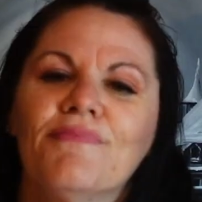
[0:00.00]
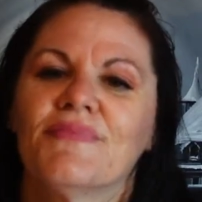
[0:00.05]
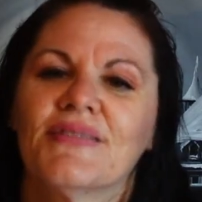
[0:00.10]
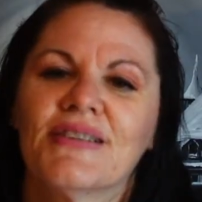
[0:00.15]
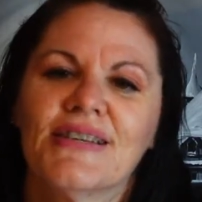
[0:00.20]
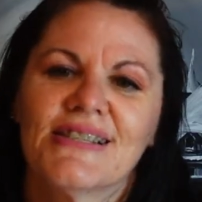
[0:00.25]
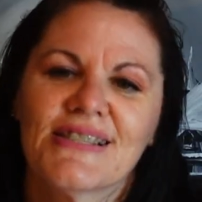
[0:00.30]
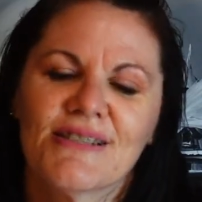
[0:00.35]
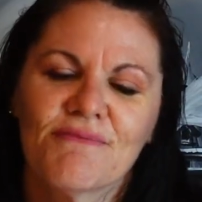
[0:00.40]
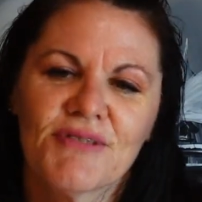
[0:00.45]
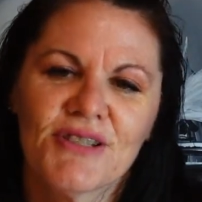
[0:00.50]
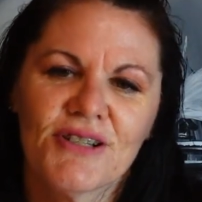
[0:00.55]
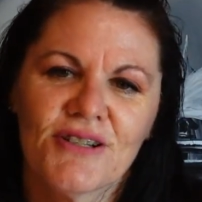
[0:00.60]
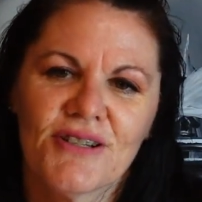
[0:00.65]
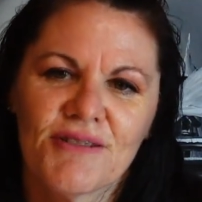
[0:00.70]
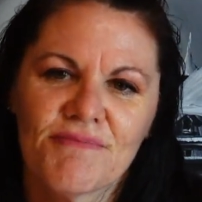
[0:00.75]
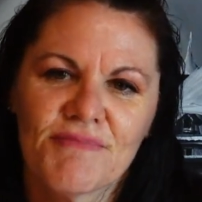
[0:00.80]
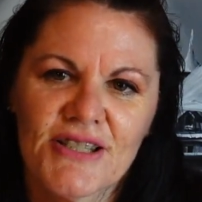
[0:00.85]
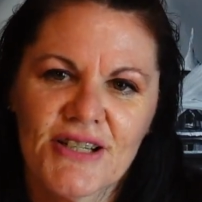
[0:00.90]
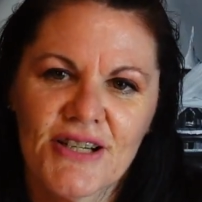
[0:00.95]
chop up all
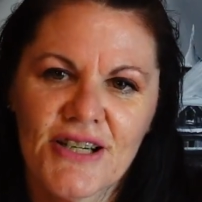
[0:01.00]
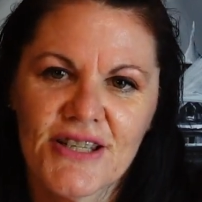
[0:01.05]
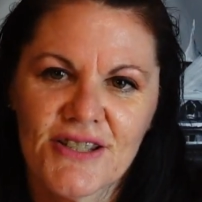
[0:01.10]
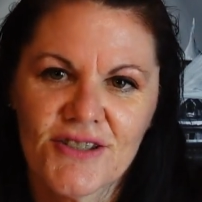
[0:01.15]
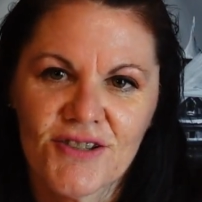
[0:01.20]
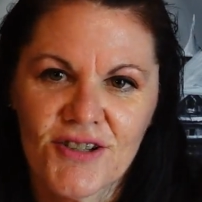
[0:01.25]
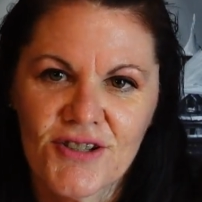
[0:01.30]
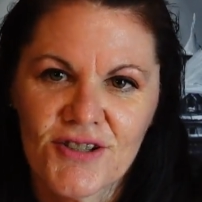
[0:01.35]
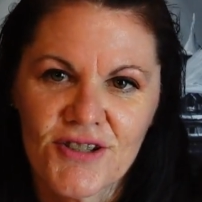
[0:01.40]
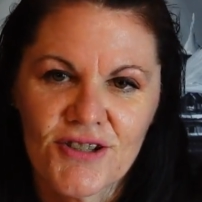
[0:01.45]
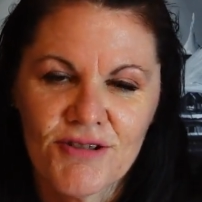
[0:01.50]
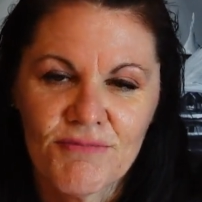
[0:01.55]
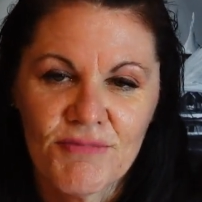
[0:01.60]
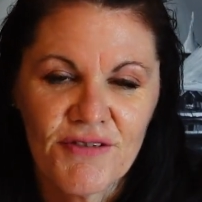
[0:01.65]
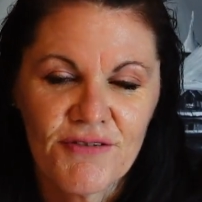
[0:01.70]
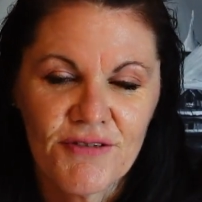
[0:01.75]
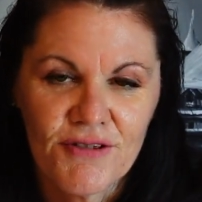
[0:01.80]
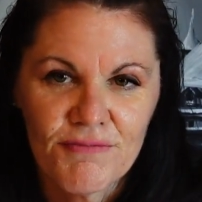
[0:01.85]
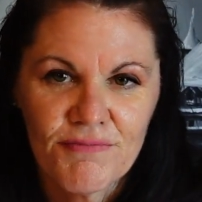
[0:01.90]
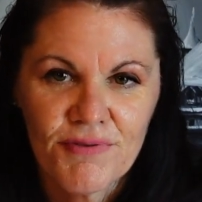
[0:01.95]
the food
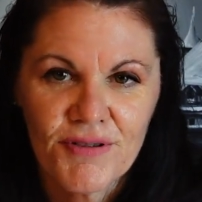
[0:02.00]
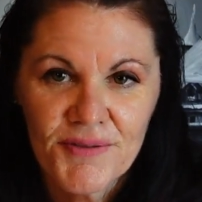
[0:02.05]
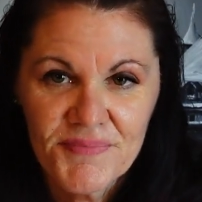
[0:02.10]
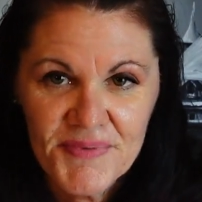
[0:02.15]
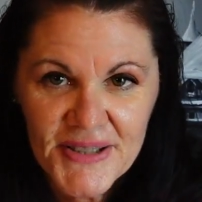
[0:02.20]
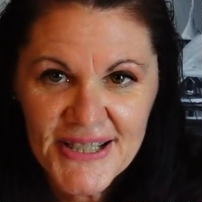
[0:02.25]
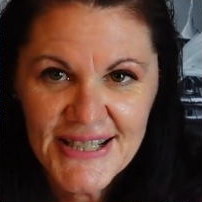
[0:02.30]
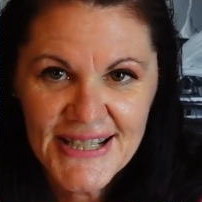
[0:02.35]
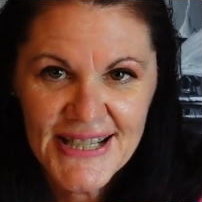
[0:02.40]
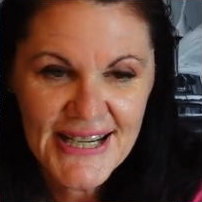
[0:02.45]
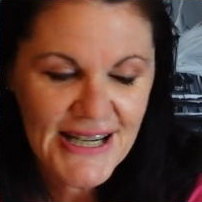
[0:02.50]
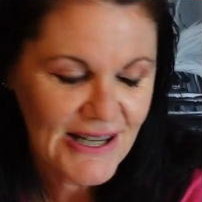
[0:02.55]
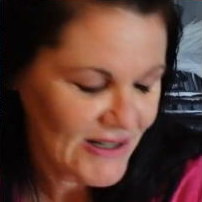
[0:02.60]
so